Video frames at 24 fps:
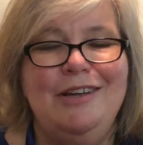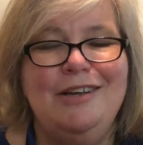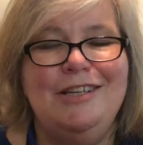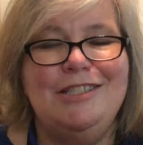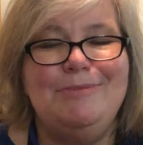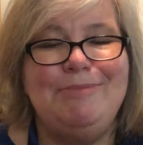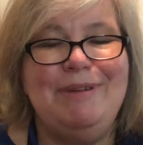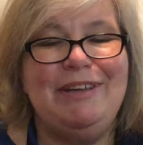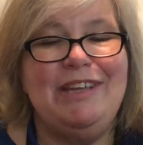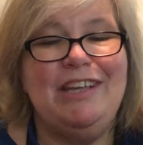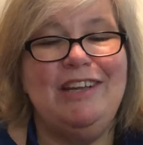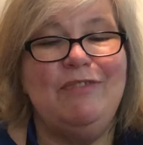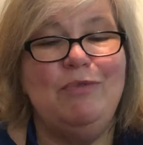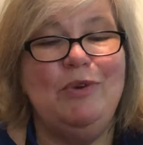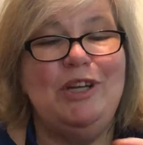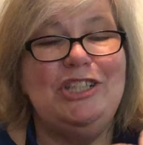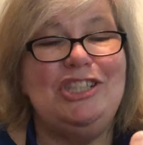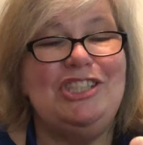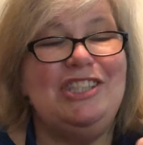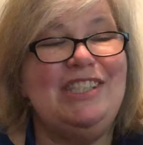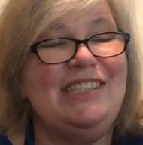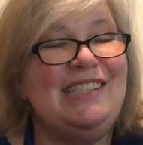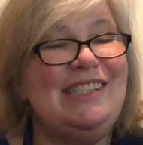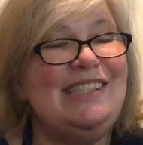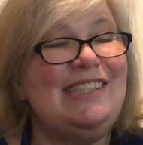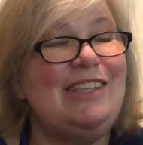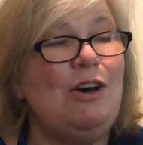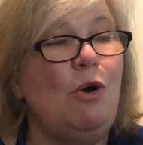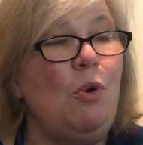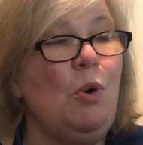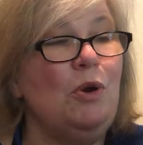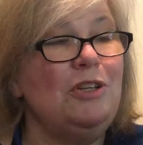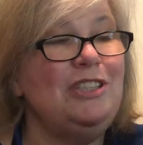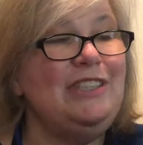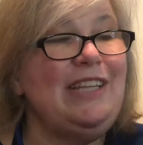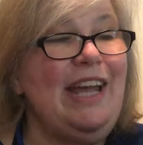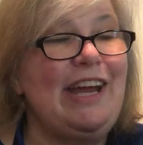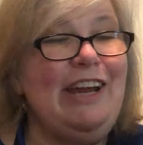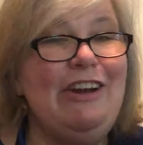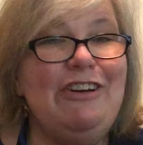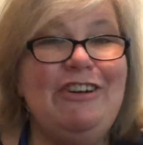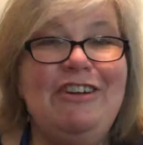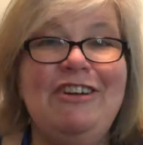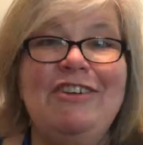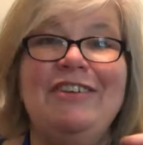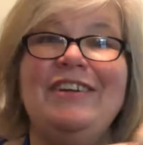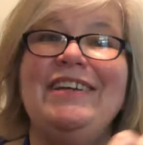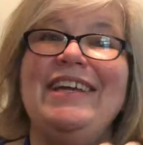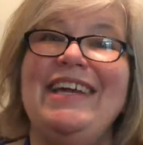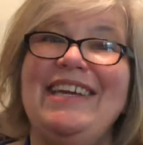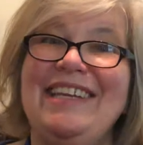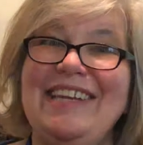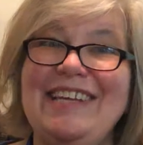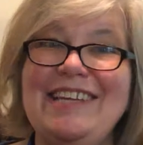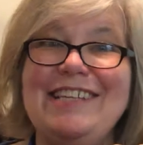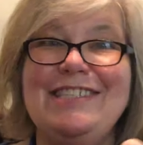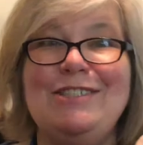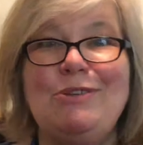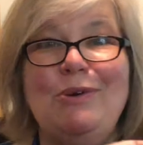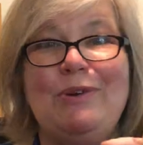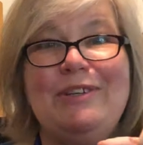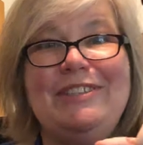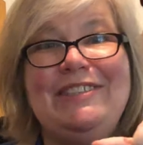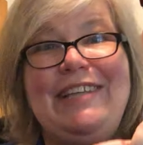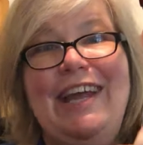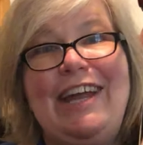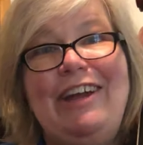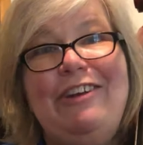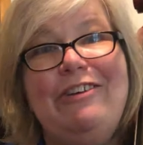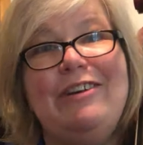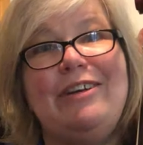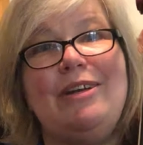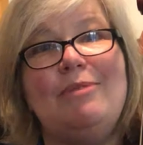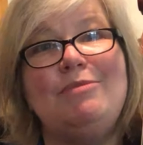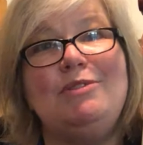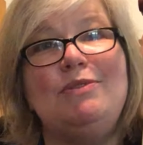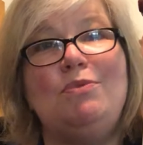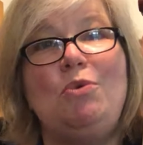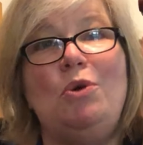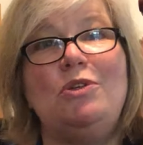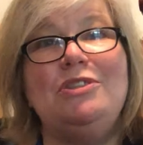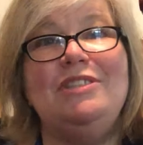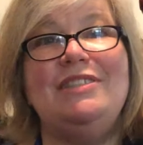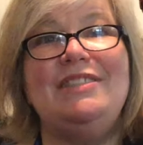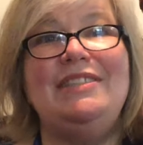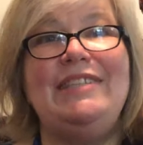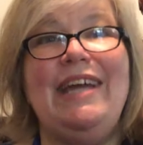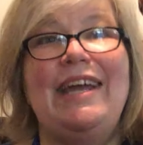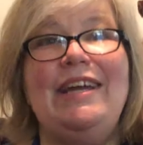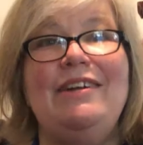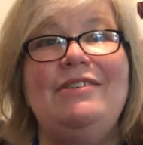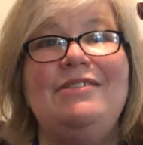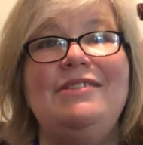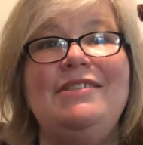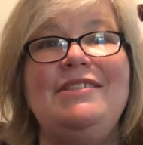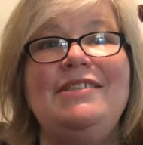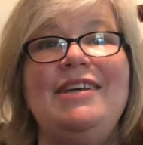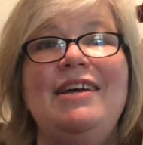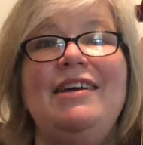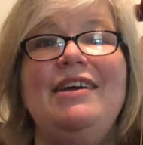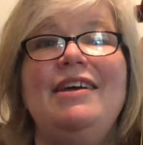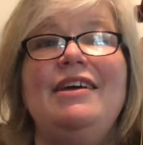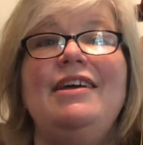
Speaking of which, this is the horsehair. It is horsehair, it comes from horses' tails.